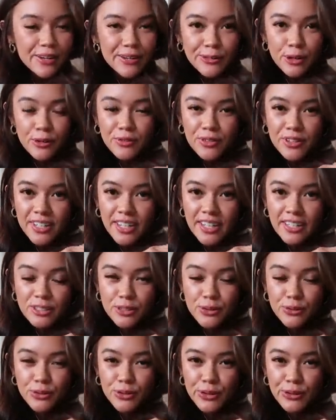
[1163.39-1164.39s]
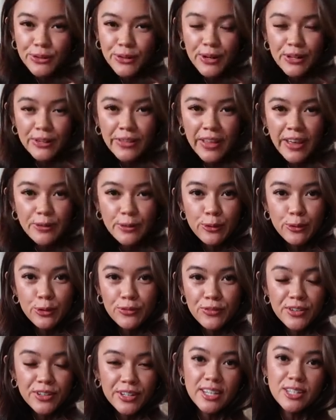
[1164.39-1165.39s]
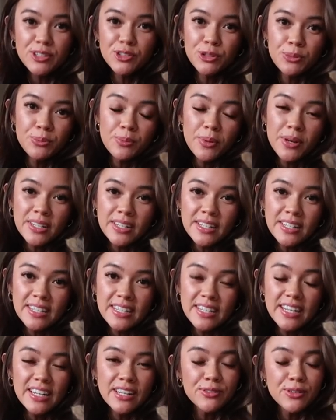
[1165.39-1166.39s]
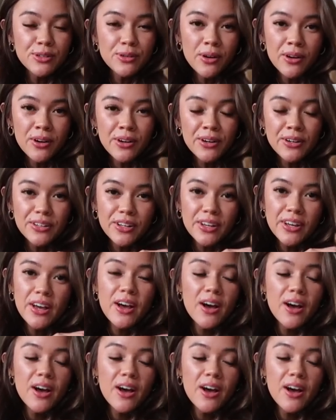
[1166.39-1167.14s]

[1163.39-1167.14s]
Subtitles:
Don't forget to turn on that notification button if you aren't